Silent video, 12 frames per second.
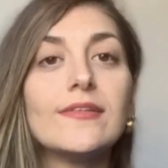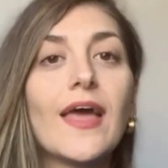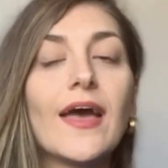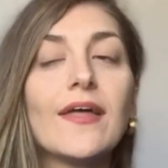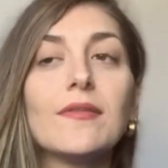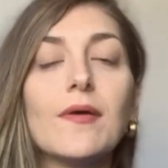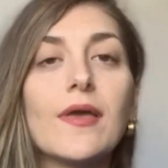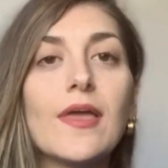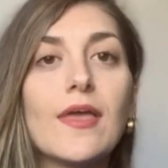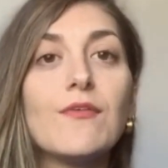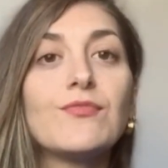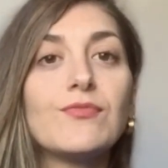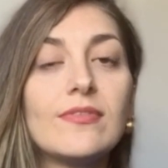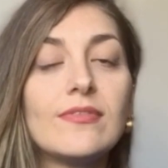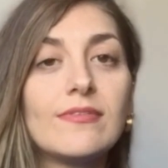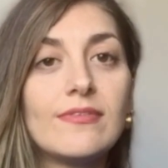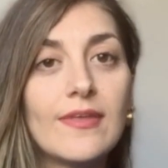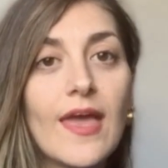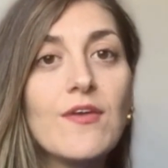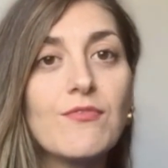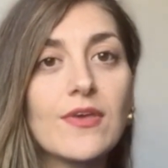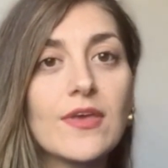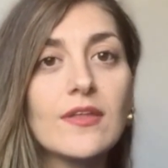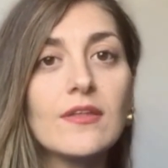Then if they
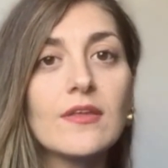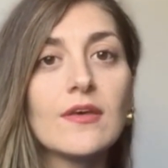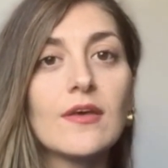win,